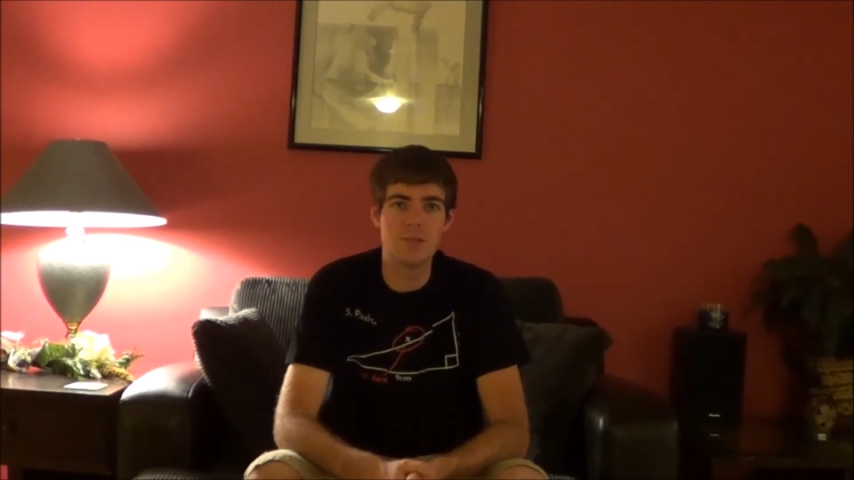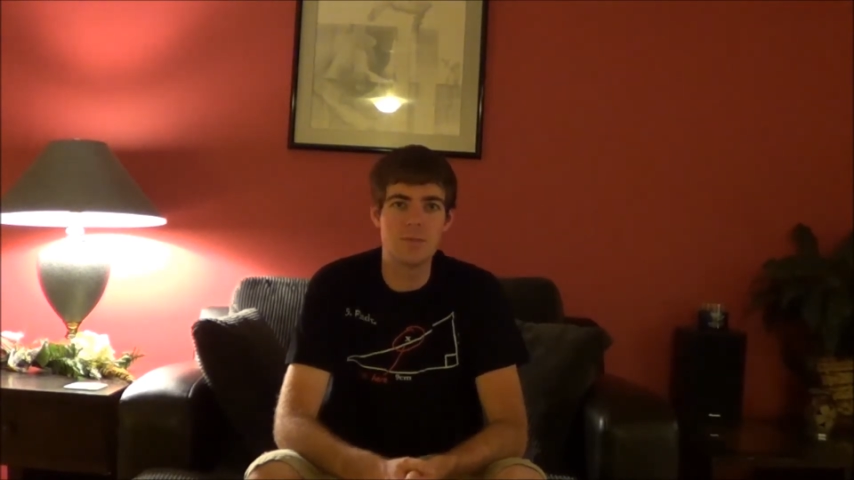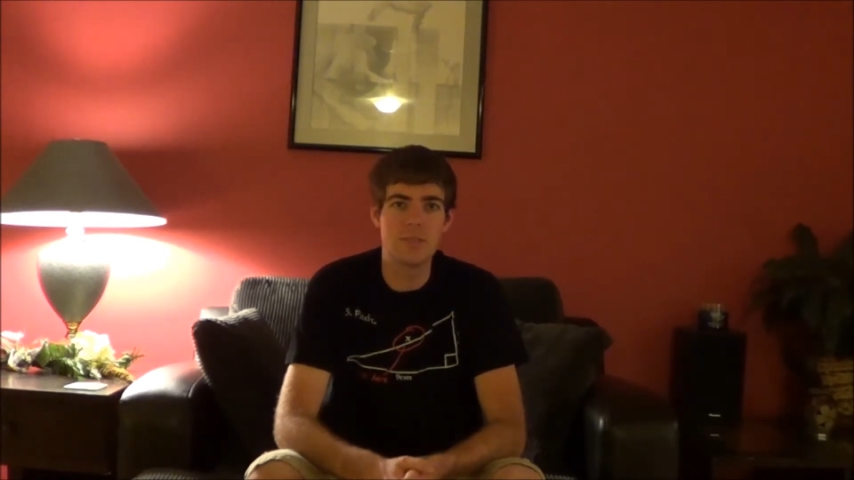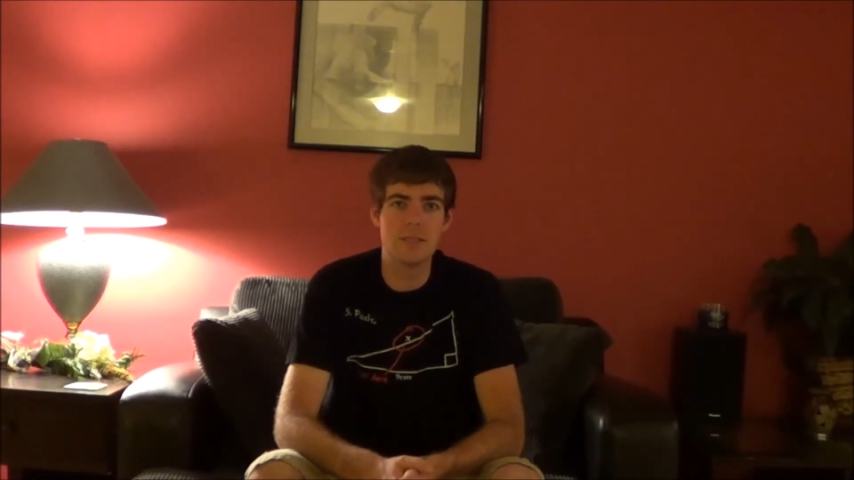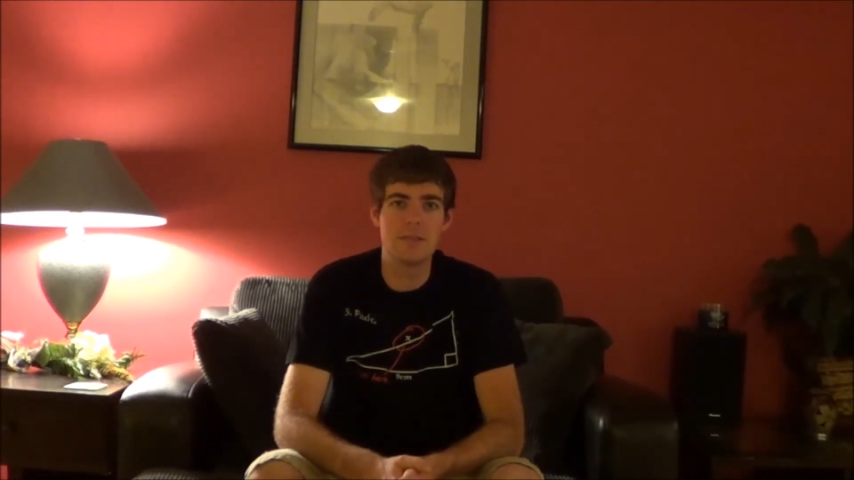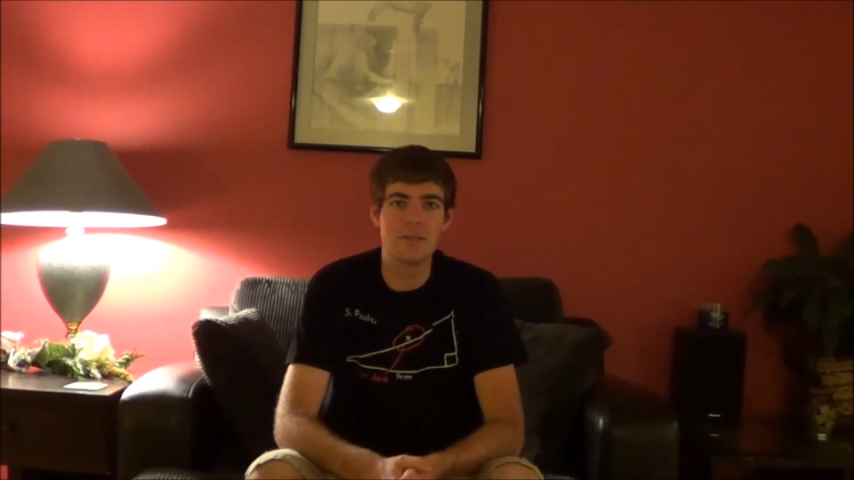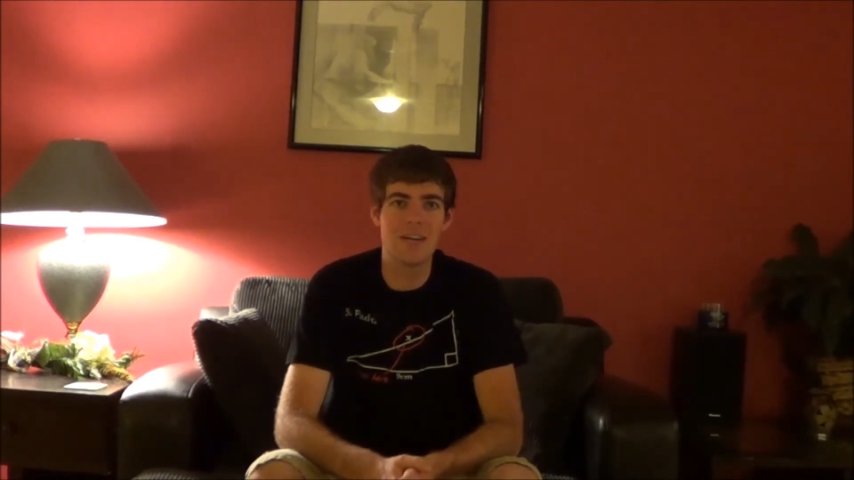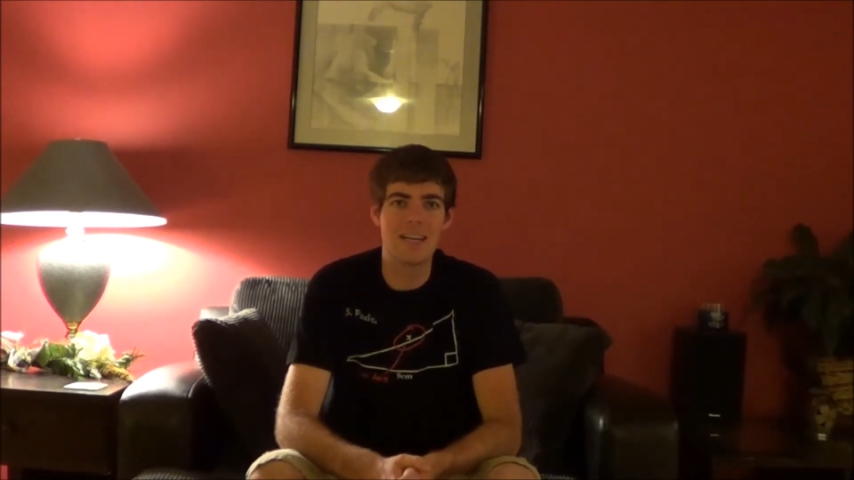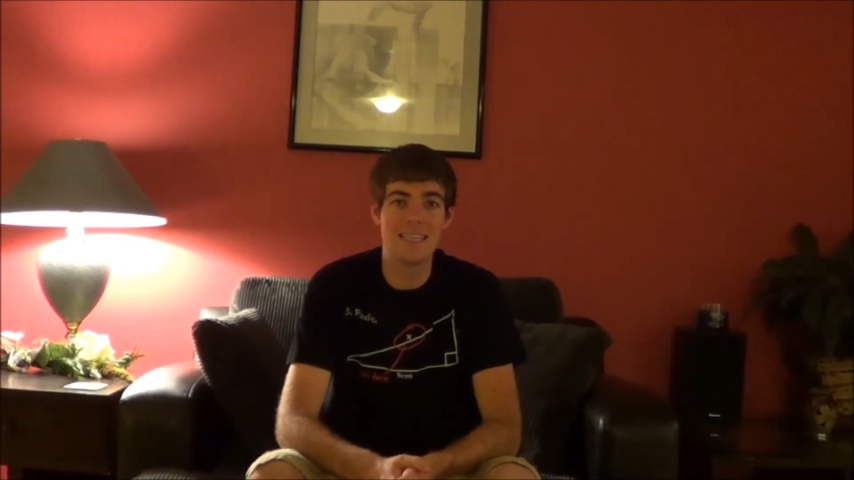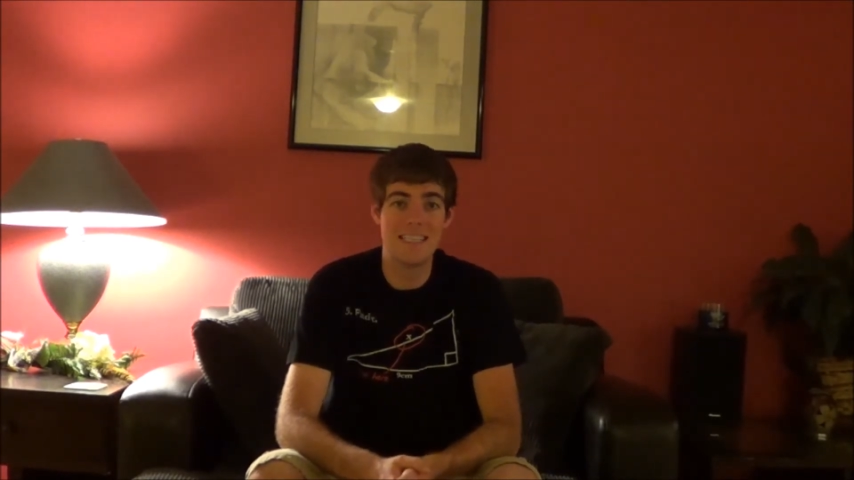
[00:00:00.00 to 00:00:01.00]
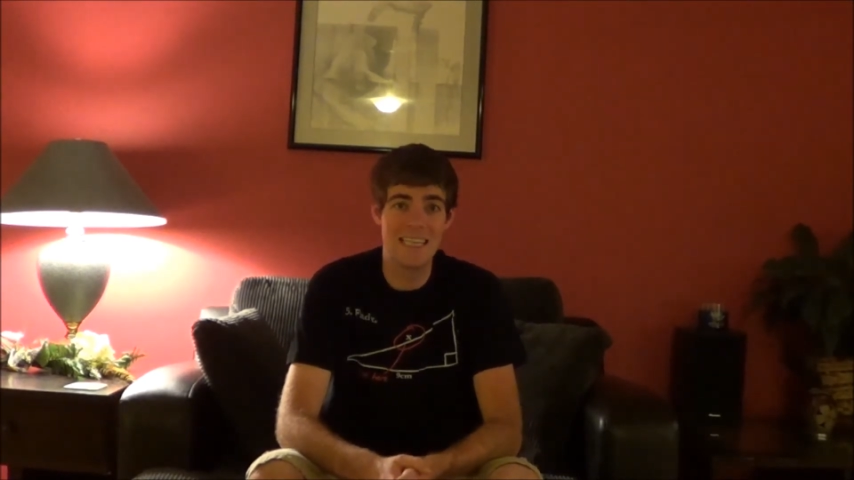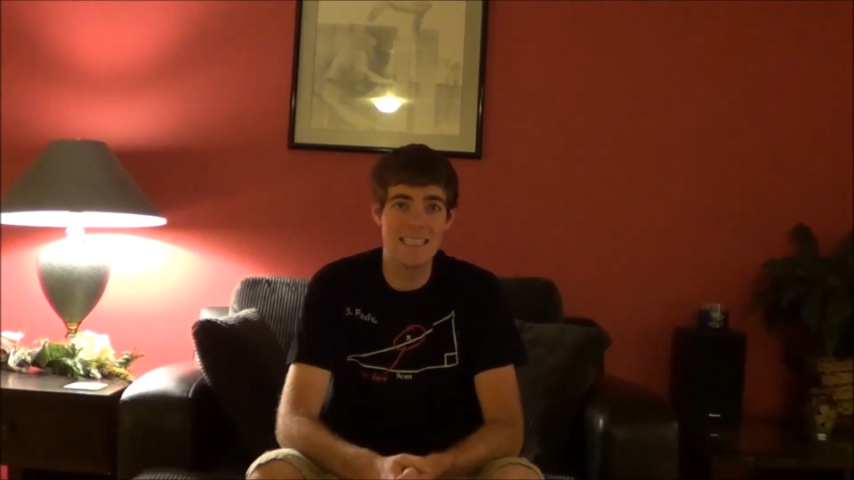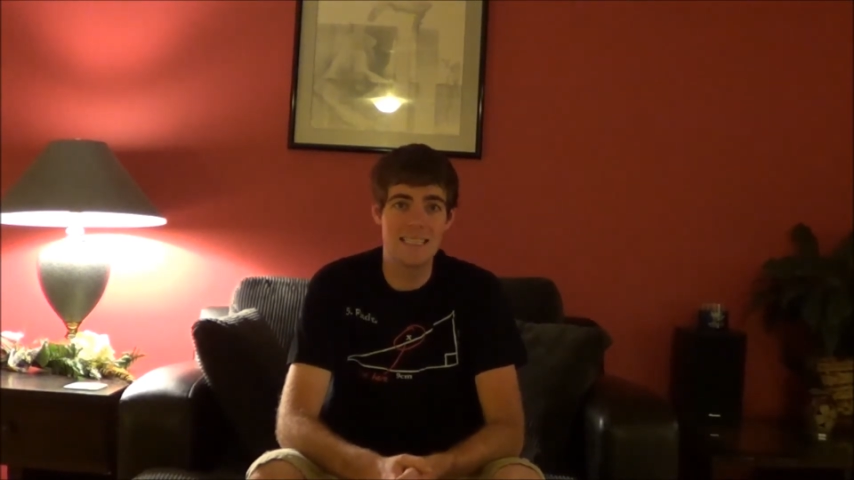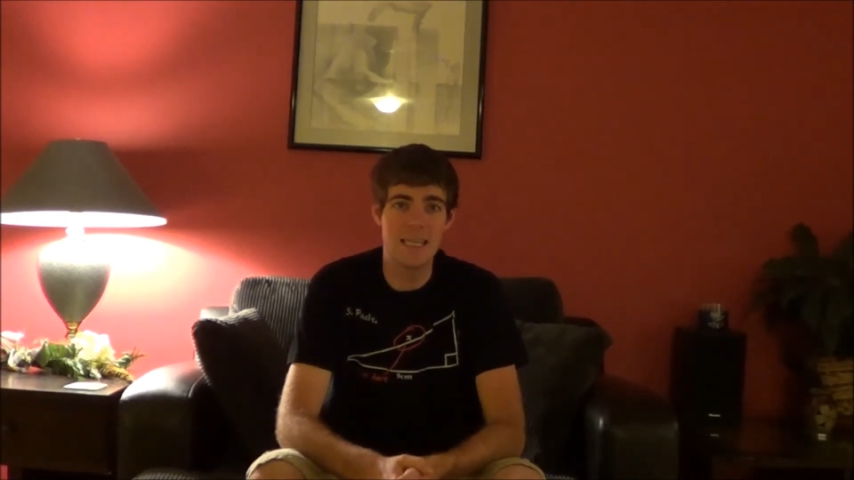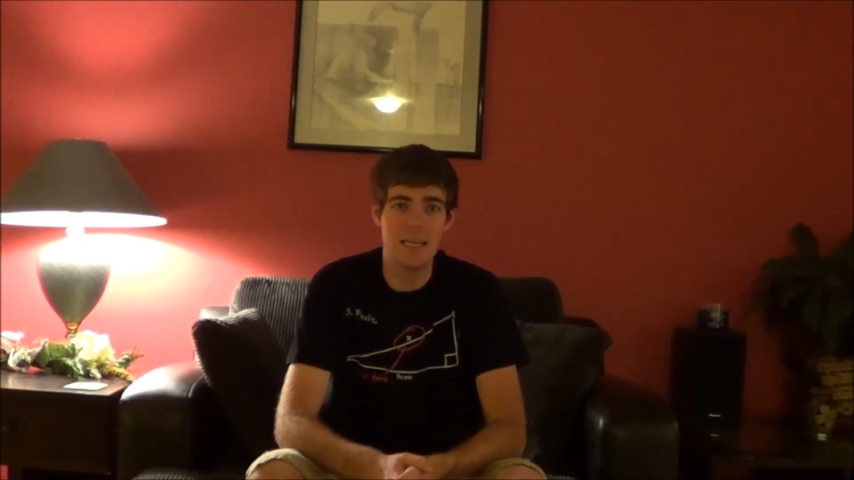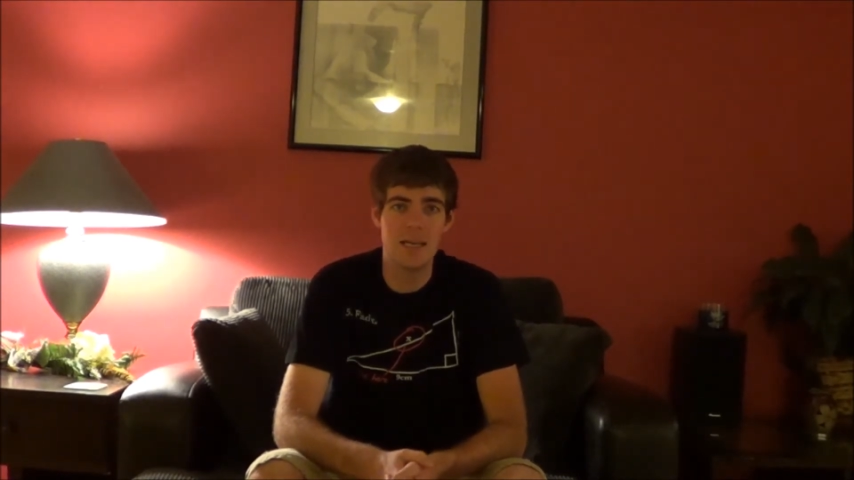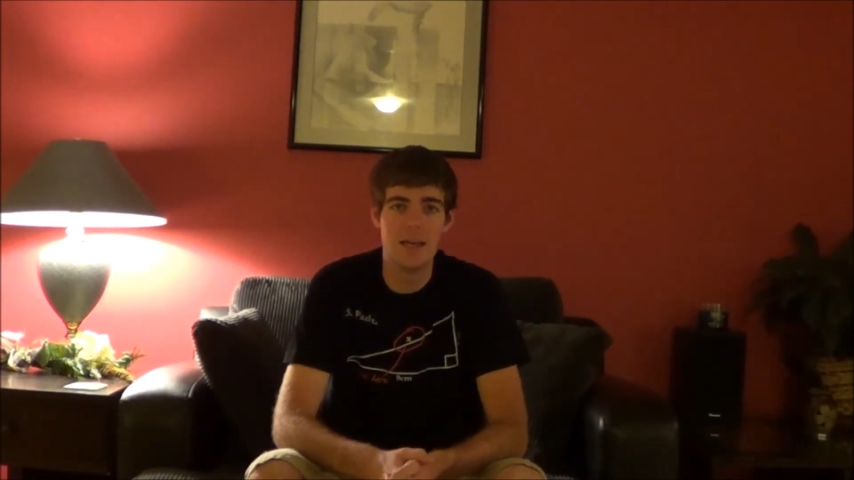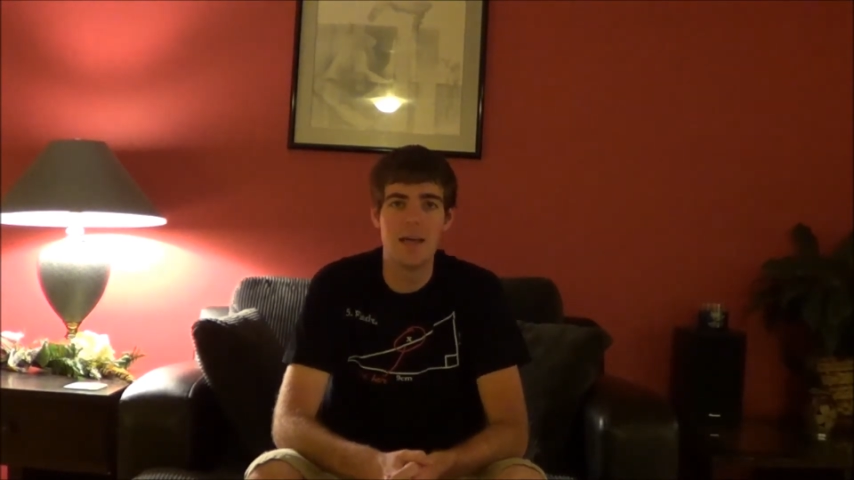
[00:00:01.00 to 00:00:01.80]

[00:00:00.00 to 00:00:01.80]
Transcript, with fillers: was kind of ditzy.